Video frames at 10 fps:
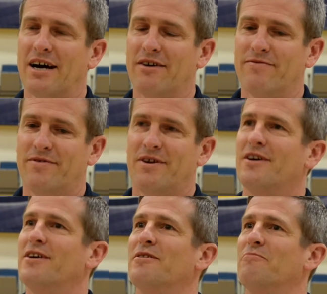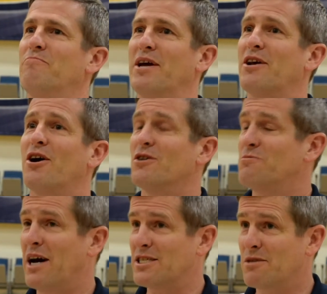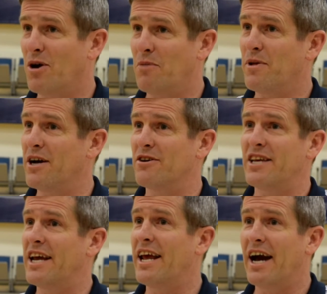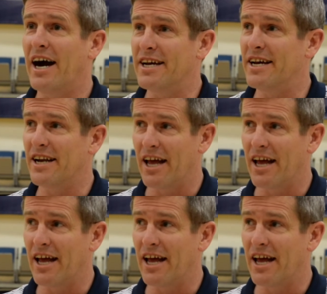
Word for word: I've been a college basketball player at the NAIA